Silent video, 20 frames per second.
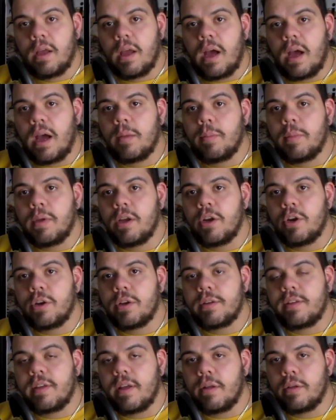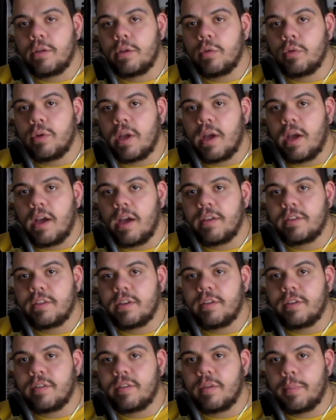I'm here to tell you guys that it
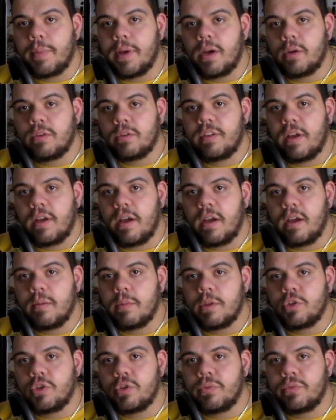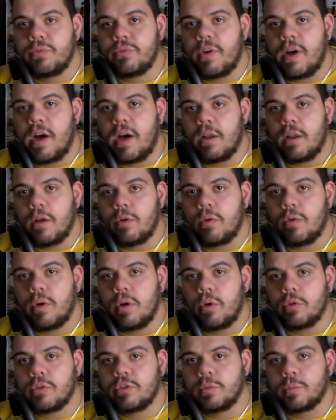is about time that you follow
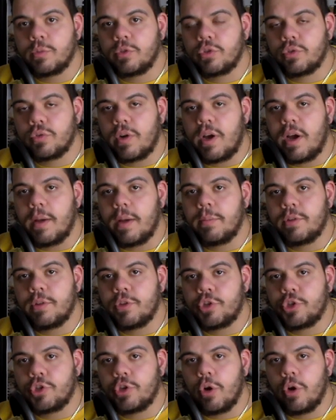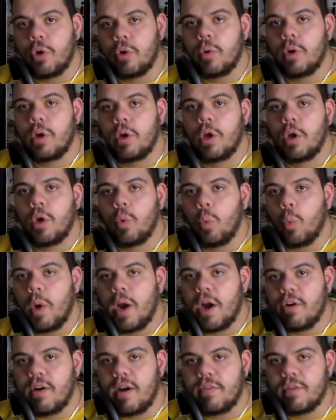or subscribe to the show
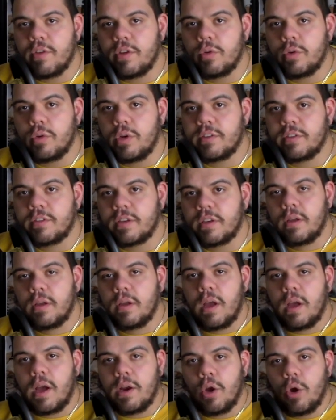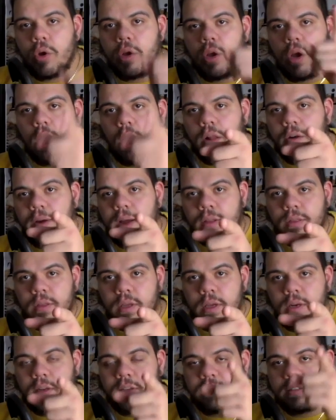wherever you listen. I know y'all are out there
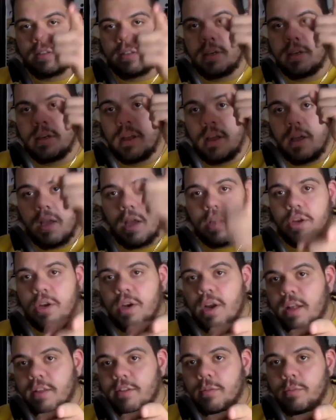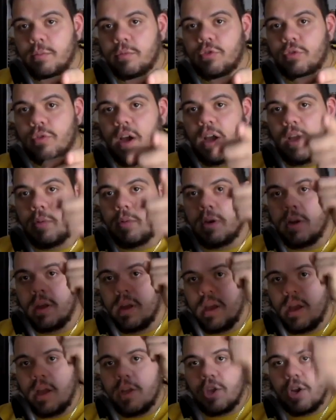listening and you're not subscribing
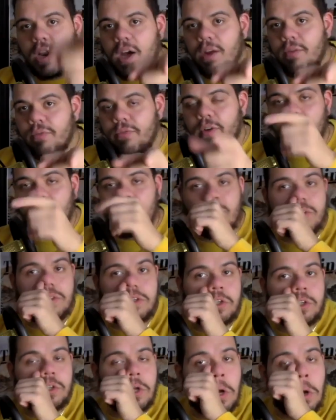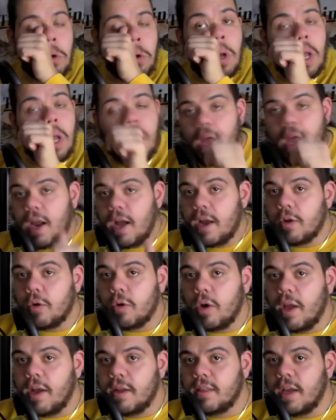and you're not following the show, and I don't
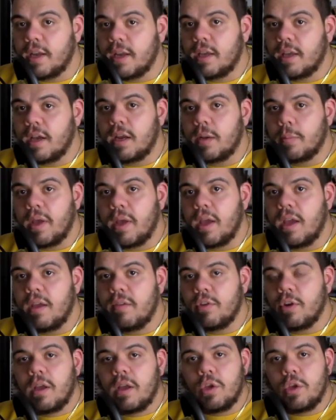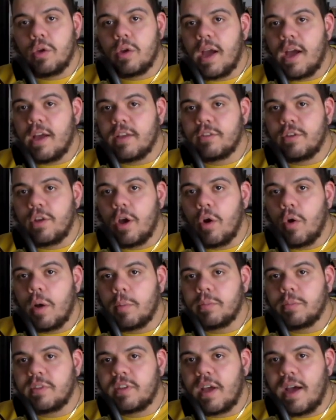like that kind of behavior. You guys know I'm
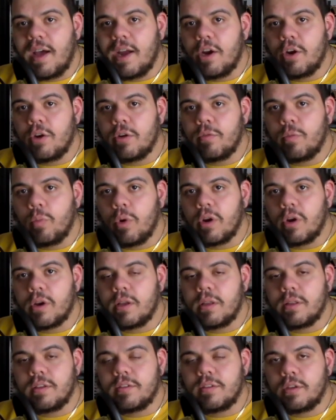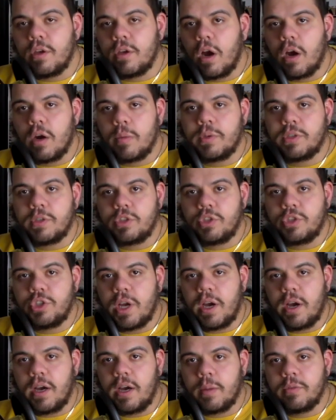tired of working these garbage
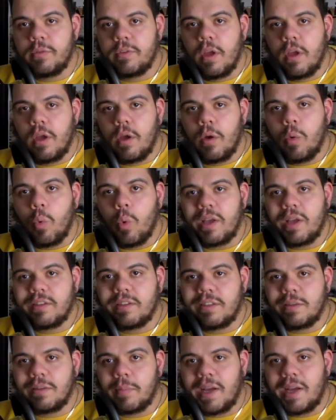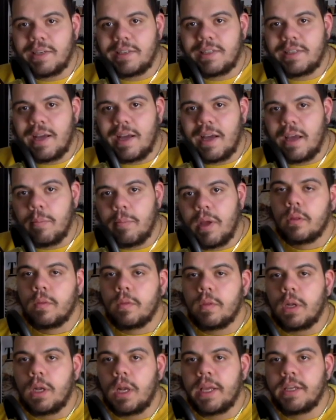jobs, wasting my time. The
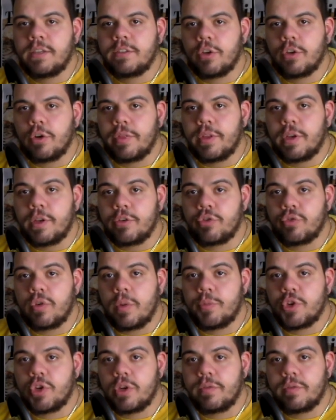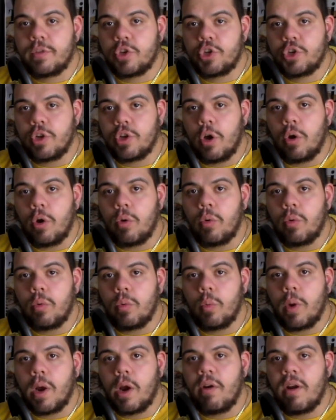links are in the description of the show
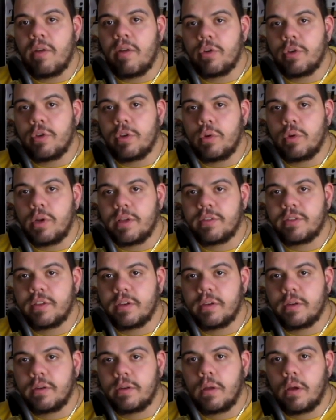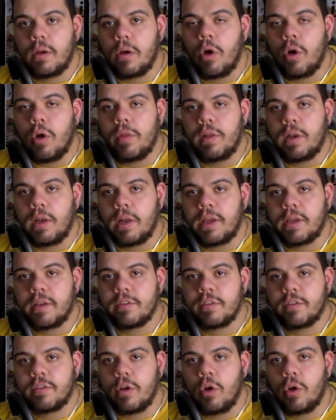wherever you listen. All the links,
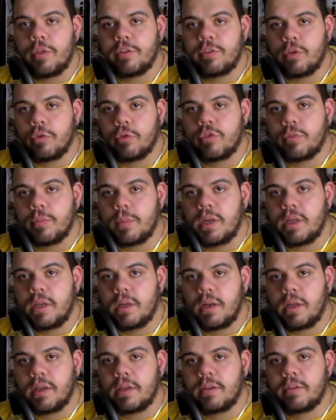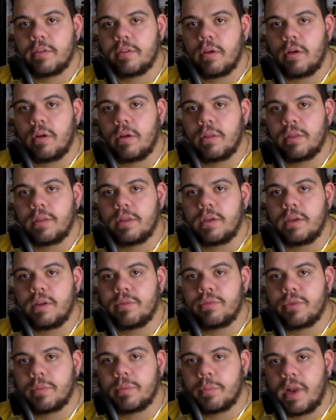all the social media links, all the
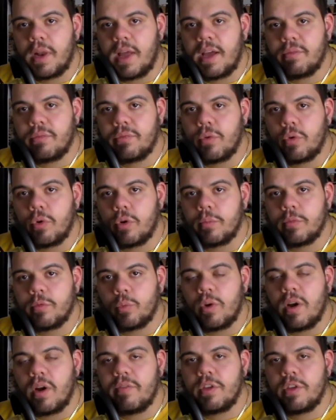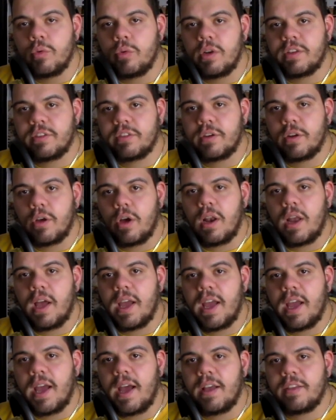different platforms. Wherever you listen, all I
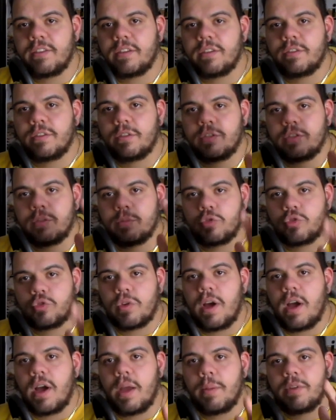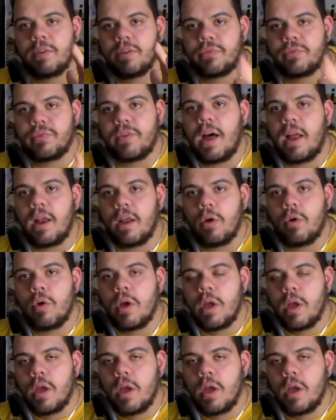ask is to subscribe, to follow.